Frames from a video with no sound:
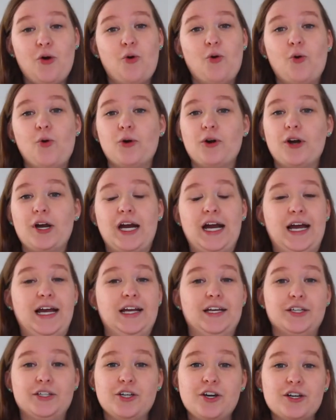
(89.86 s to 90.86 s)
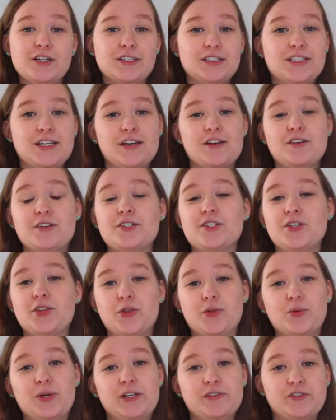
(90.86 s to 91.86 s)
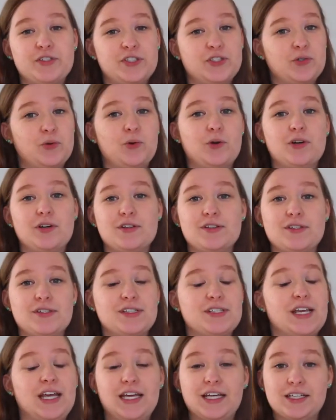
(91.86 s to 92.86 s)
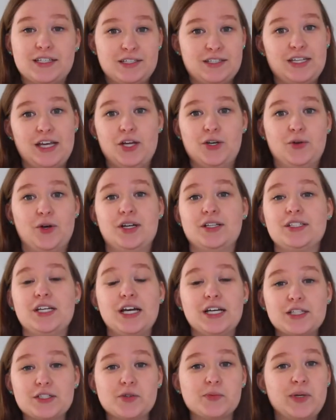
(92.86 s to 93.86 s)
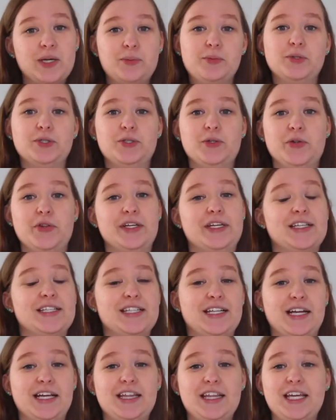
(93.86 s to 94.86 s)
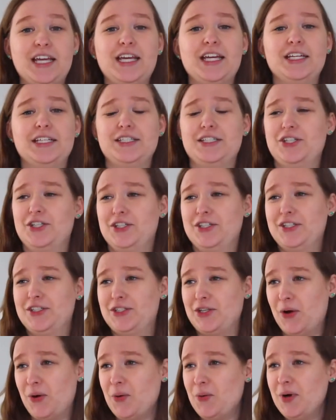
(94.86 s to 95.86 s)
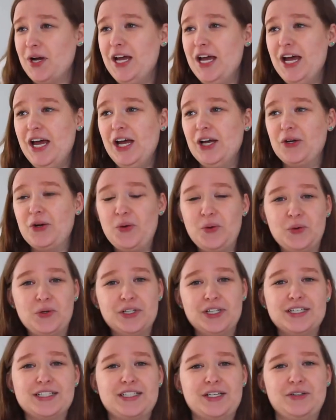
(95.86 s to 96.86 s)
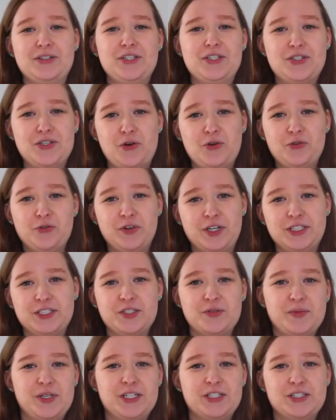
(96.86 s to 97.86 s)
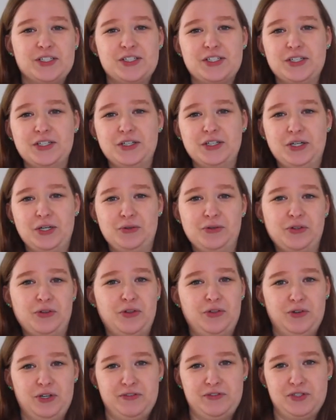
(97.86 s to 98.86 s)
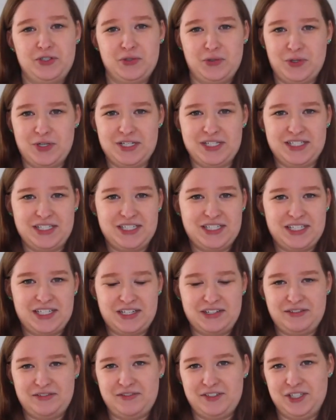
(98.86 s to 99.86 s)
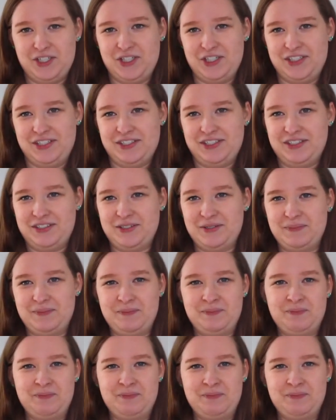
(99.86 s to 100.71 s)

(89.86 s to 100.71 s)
or at yard sales, thrift stores, etc. Tons of people do this, and I think it is just so cool. It sounds so fun to me just to go to thrift stores and stuff and just